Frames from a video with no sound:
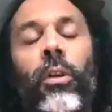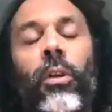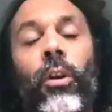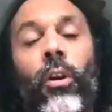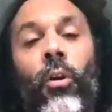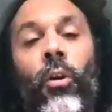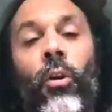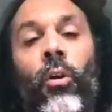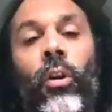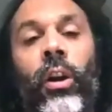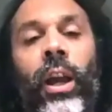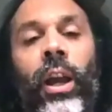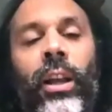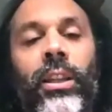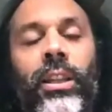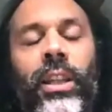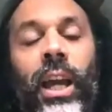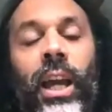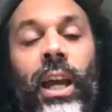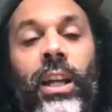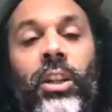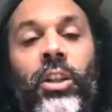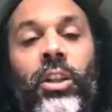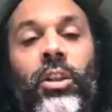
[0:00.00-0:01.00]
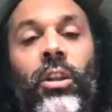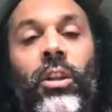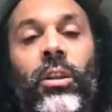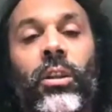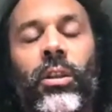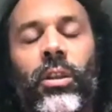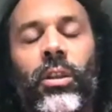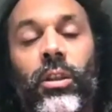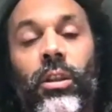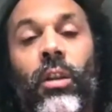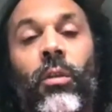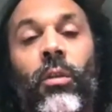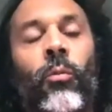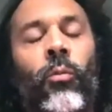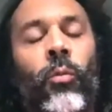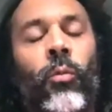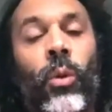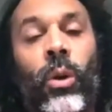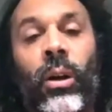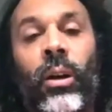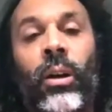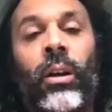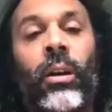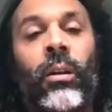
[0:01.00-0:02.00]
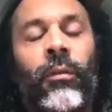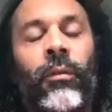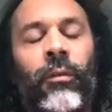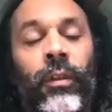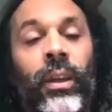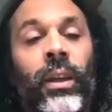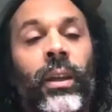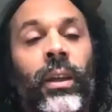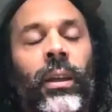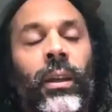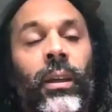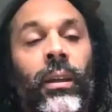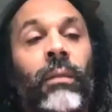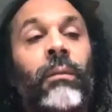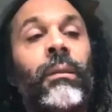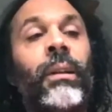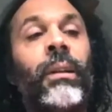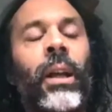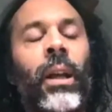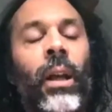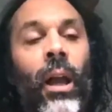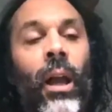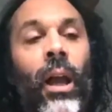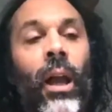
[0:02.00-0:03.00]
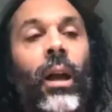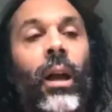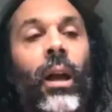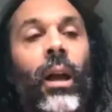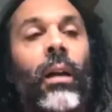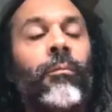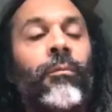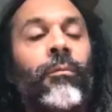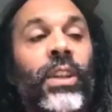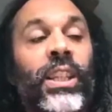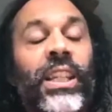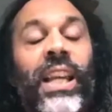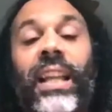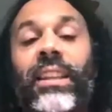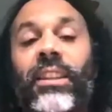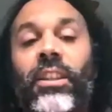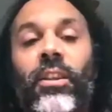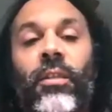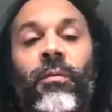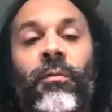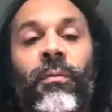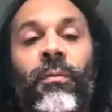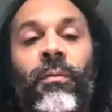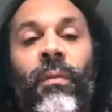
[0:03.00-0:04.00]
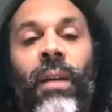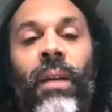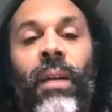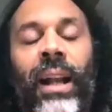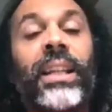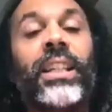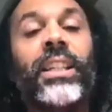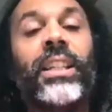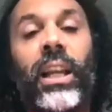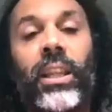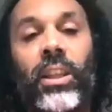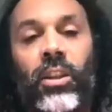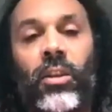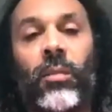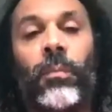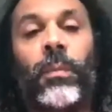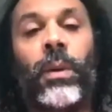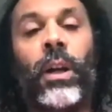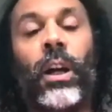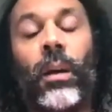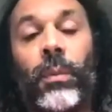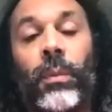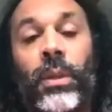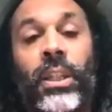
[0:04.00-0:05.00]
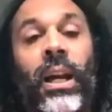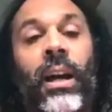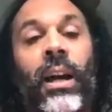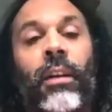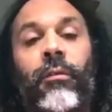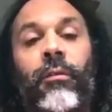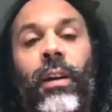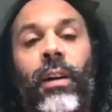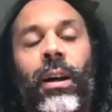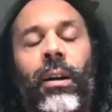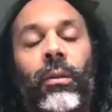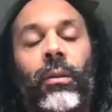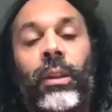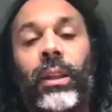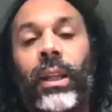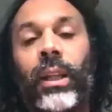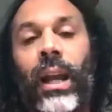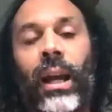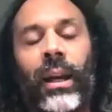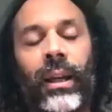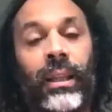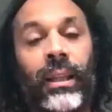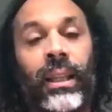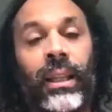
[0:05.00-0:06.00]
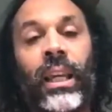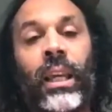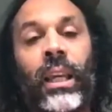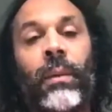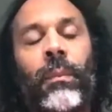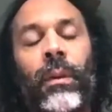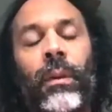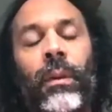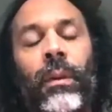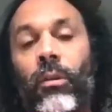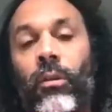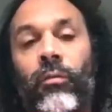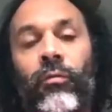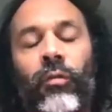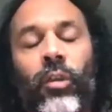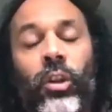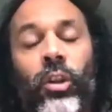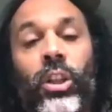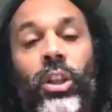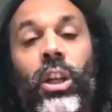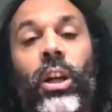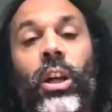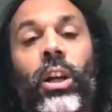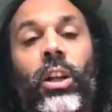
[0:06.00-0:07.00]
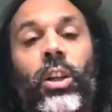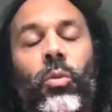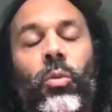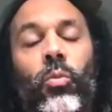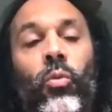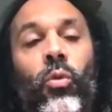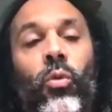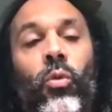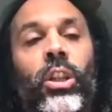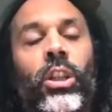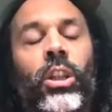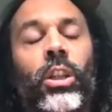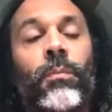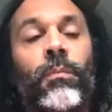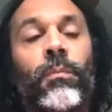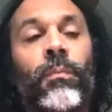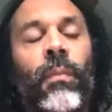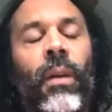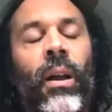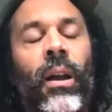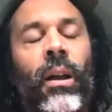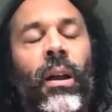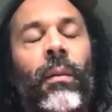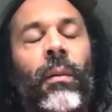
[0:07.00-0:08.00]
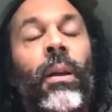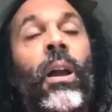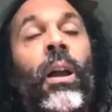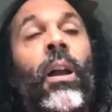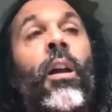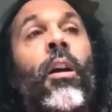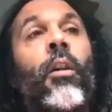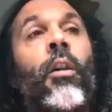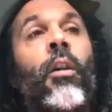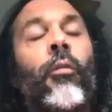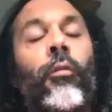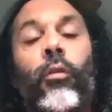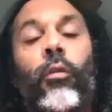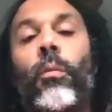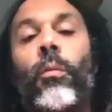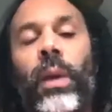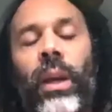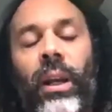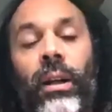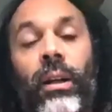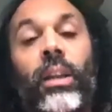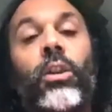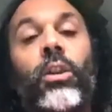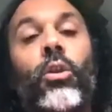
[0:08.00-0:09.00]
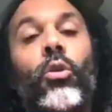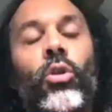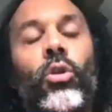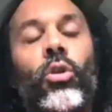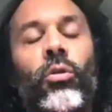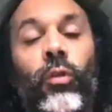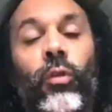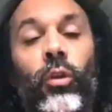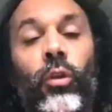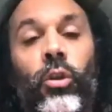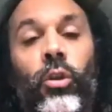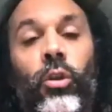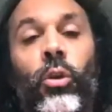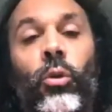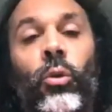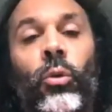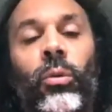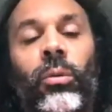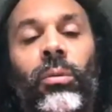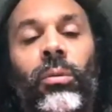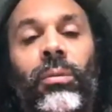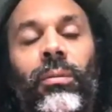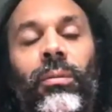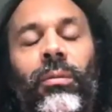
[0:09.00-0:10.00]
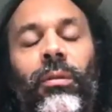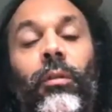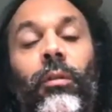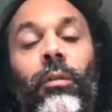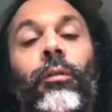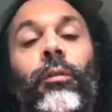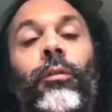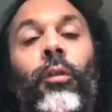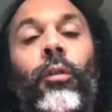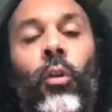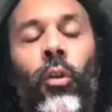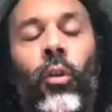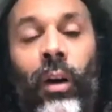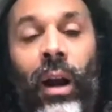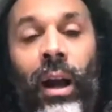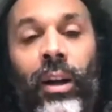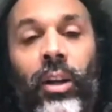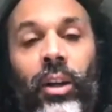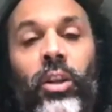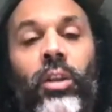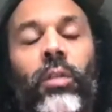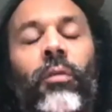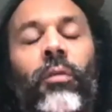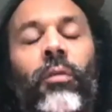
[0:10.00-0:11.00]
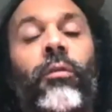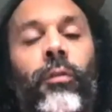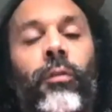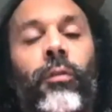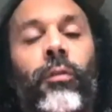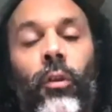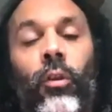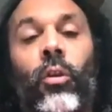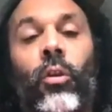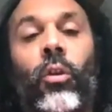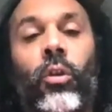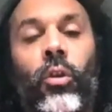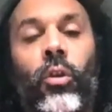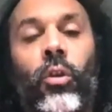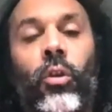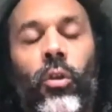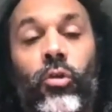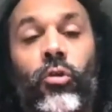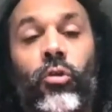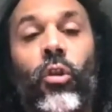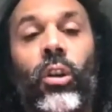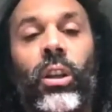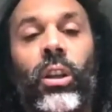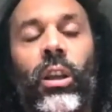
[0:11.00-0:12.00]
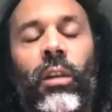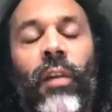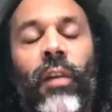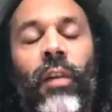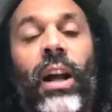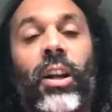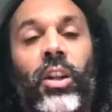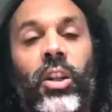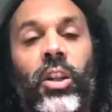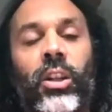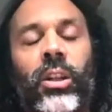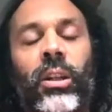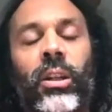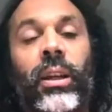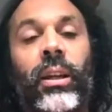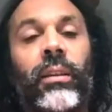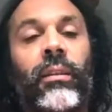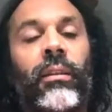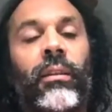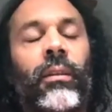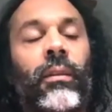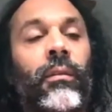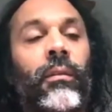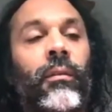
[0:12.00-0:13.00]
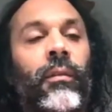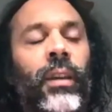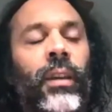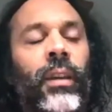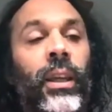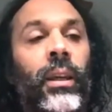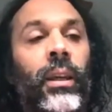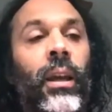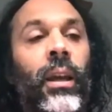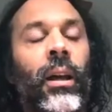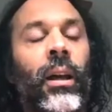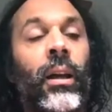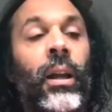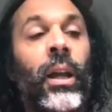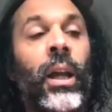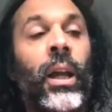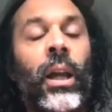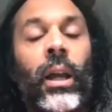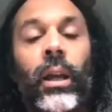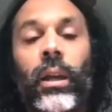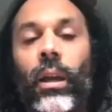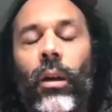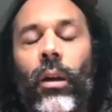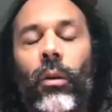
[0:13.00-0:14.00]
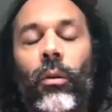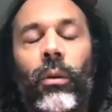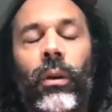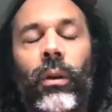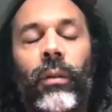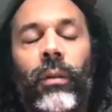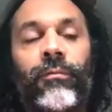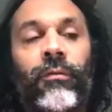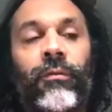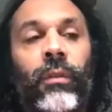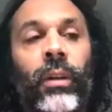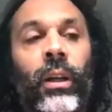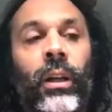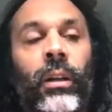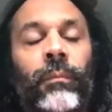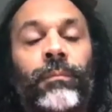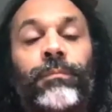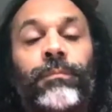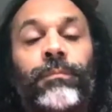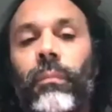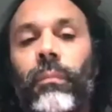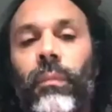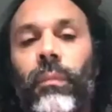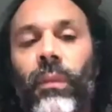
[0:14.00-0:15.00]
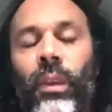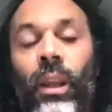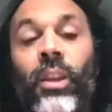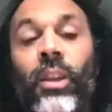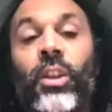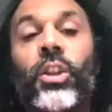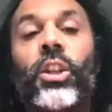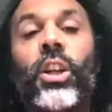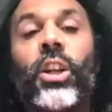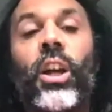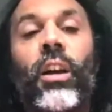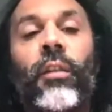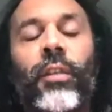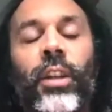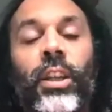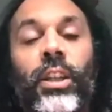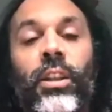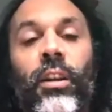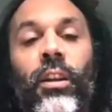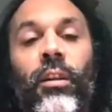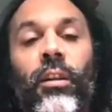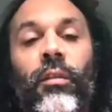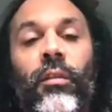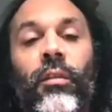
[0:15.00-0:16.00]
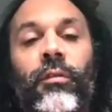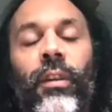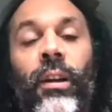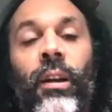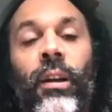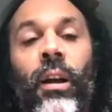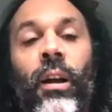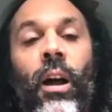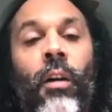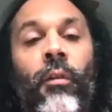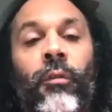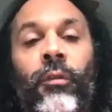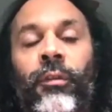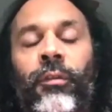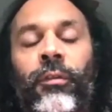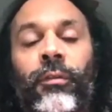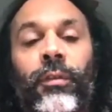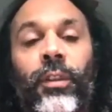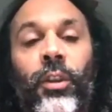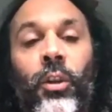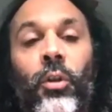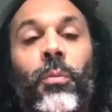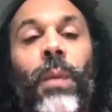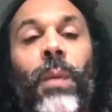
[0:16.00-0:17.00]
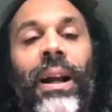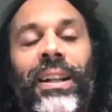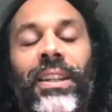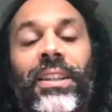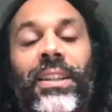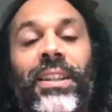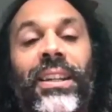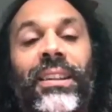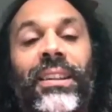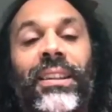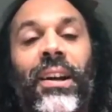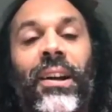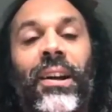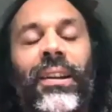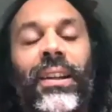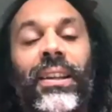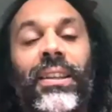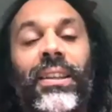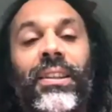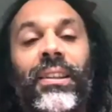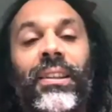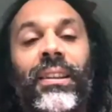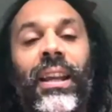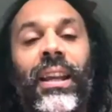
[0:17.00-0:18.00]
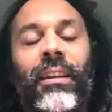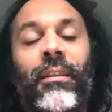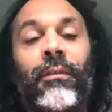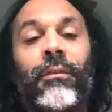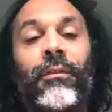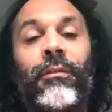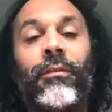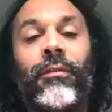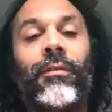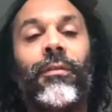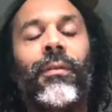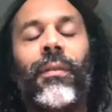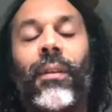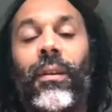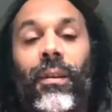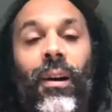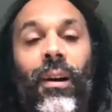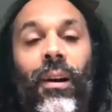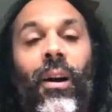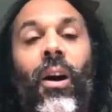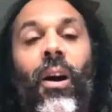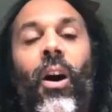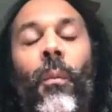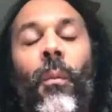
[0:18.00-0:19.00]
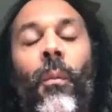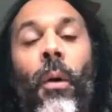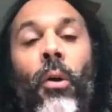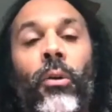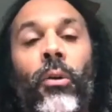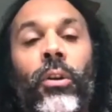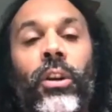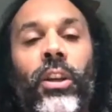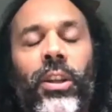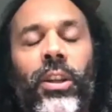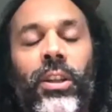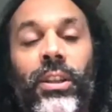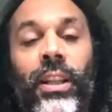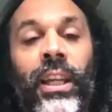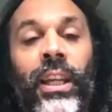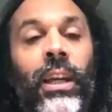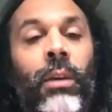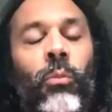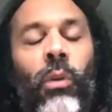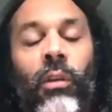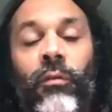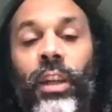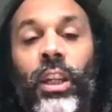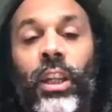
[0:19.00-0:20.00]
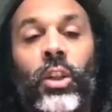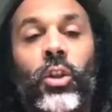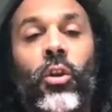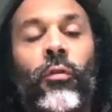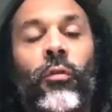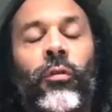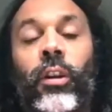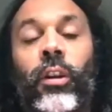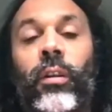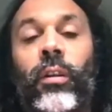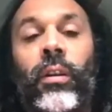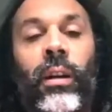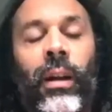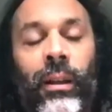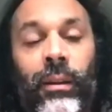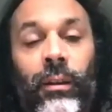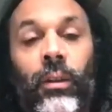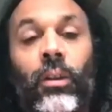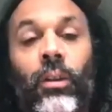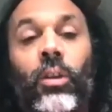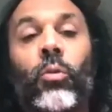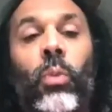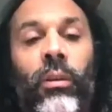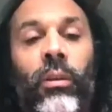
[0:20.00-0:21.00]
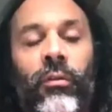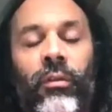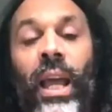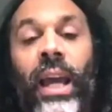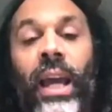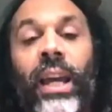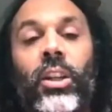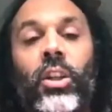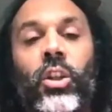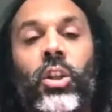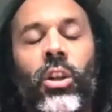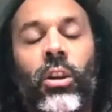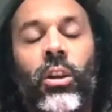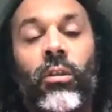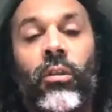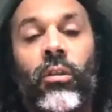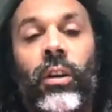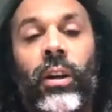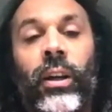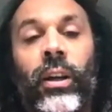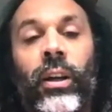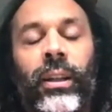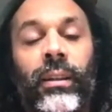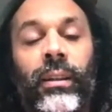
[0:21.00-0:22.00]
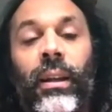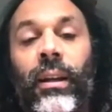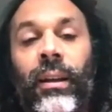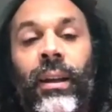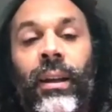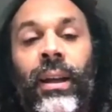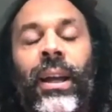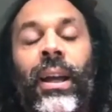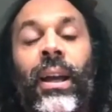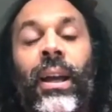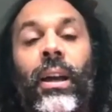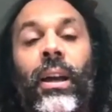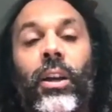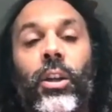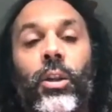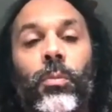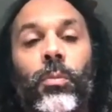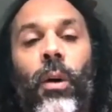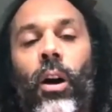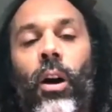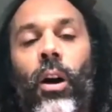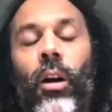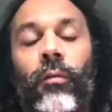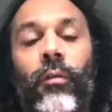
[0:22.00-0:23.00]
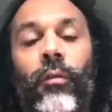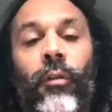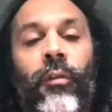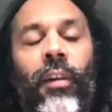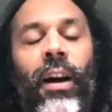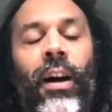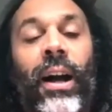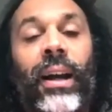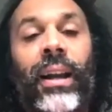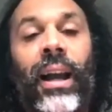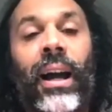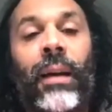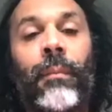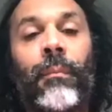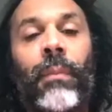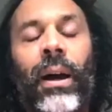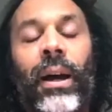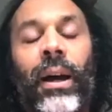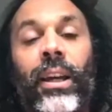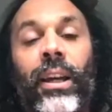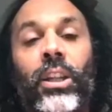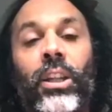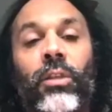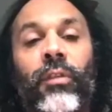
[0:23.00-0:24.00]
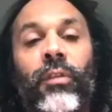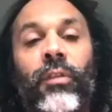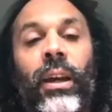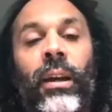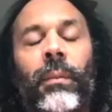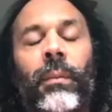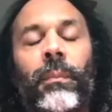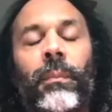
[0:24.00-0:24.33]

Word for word: orientation. So the sense of any sense of purpose I found in academia and research was through it being a useful tool for action, for constructive action in the in the service of humanity learning to live harmoniously with each other and with nature, and as part of a finite biosphere.